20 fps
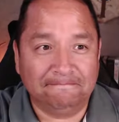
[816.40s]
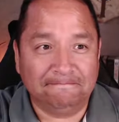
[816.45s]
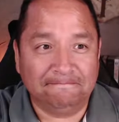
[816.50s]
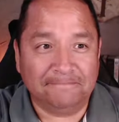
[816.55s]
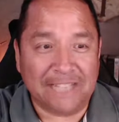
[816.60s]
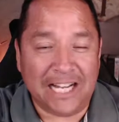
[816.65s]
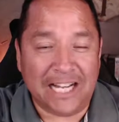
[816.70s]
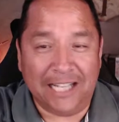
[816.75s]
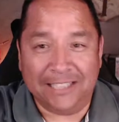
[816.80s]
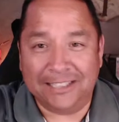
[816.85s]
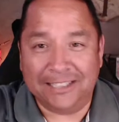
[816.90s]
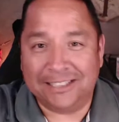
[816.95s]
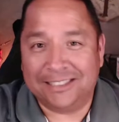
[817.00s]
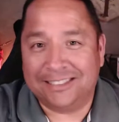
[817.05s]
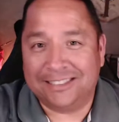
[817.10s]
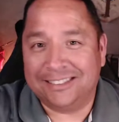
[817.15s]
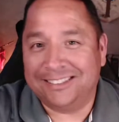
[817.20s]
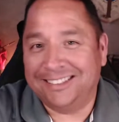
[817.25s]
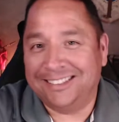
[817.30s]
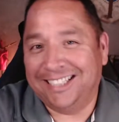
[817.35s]
I
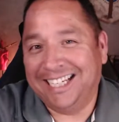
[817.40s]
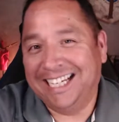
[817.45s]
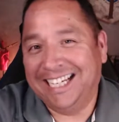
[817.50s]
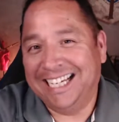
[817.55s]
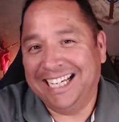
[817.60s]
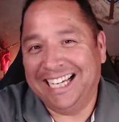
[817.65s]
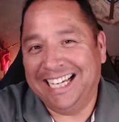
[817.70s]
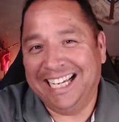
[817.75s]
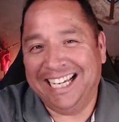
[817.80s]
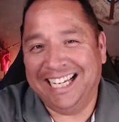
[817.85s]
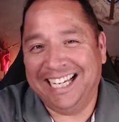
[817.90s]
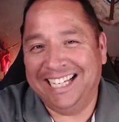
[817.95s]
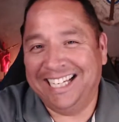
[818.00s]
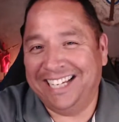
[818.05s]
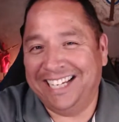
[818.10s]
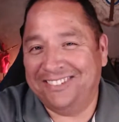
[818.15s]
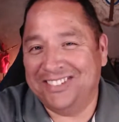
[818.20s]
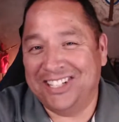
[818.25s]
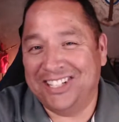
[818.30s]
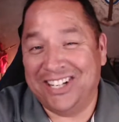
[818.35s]
just
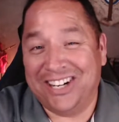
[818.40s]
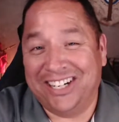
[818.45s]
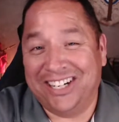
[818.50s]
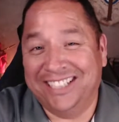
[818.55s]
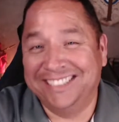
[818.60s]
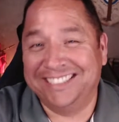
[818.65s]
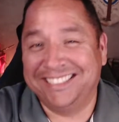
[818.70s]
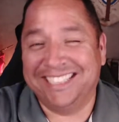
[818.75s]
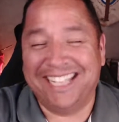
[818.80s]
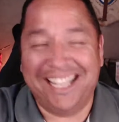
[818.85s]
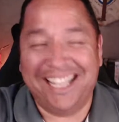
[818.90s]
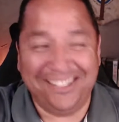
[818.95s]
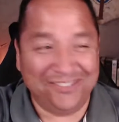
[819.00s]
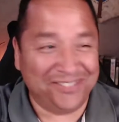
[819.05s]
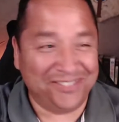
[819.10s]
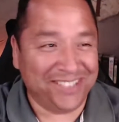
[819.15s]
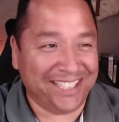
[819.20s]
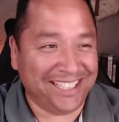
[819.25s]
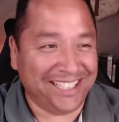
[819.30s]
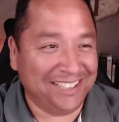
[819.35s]
hard time
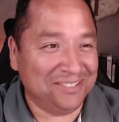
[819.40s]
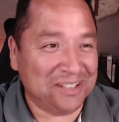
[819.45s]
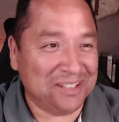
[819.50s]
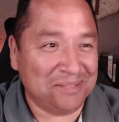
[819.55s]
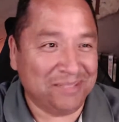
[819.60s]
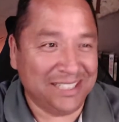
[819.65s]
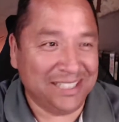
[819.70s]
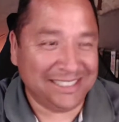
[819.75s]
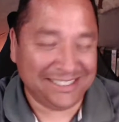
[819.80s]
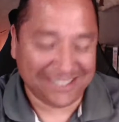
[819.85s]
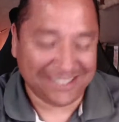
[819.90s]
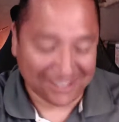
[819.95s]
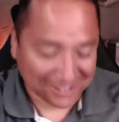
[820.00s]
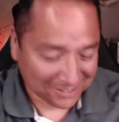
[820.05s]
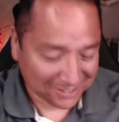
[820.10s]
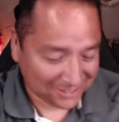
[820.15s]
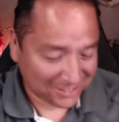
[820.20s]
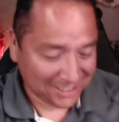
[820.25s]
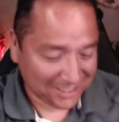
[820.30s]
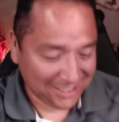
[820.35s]
forgiving myself.
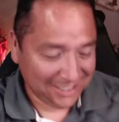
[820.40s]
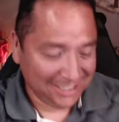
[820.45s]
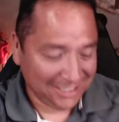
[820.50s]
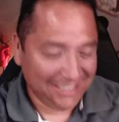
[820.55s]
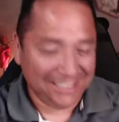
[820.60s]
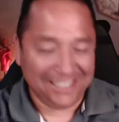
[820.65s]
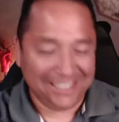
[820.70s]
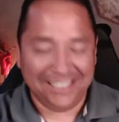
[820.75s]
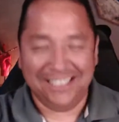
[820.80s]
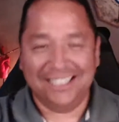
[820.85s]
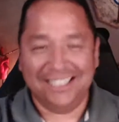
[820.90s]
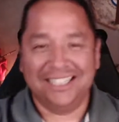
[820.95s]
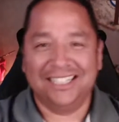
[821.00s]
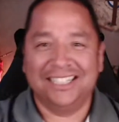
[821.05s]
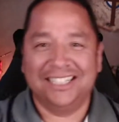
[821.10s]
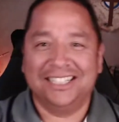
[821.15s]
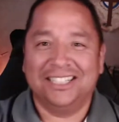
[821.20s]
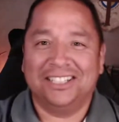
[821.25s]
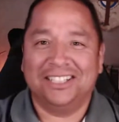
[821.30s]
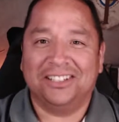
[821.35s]

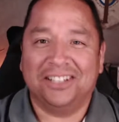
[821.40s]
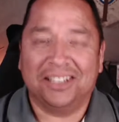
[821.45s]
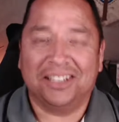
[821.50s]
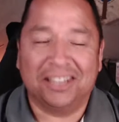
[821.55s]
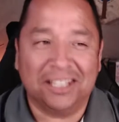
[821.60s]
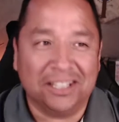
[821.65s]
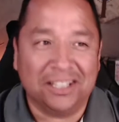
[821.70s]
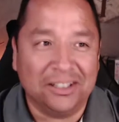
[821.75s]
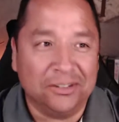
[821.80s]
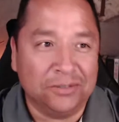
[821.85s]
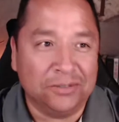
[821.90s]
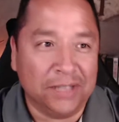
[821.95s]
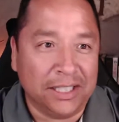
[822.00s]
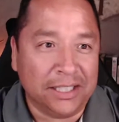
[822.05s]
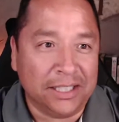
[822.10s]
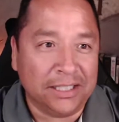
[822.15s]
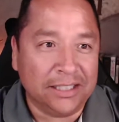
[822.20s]
I think of like,